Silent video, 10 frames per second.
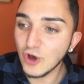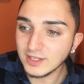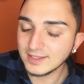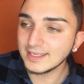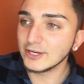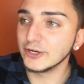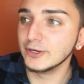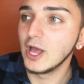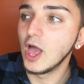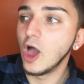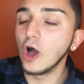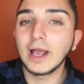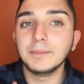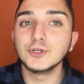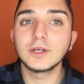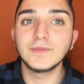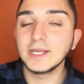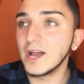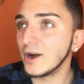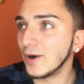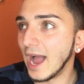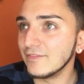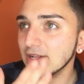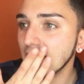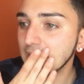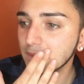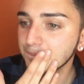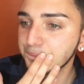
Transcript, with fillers: thoughts here. Okay, music video. I feel like